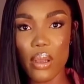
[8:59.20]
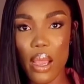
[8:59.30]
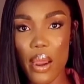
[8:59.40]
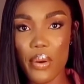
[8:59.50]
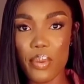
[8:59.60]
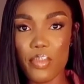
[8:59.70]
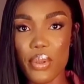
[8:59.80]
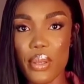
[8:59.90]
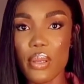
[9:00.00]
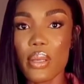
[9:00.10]

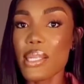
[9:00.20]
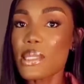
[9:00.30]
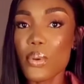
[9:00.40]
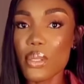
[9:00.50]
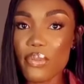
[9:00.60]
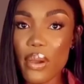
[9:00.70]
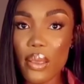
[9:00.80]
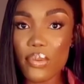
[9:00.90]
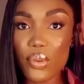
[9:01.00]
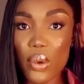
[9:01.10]
RMB,
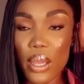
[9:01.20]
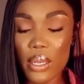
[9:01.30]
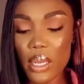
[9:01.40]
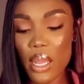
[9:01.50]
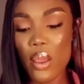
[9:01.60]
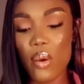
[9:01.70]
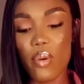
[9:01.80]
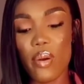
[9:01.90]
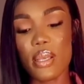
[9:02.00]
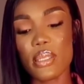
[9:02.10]
8.5 yuan.
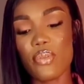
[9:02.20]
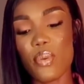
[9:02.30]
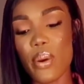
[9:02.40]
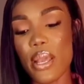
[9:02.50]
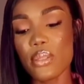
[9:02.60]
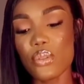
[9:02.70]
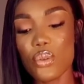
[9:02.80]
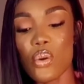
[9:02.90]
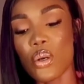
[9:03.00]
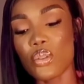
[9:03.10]
Whereas if you're buying
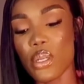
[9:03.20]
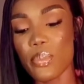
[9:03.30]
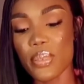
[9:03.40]
200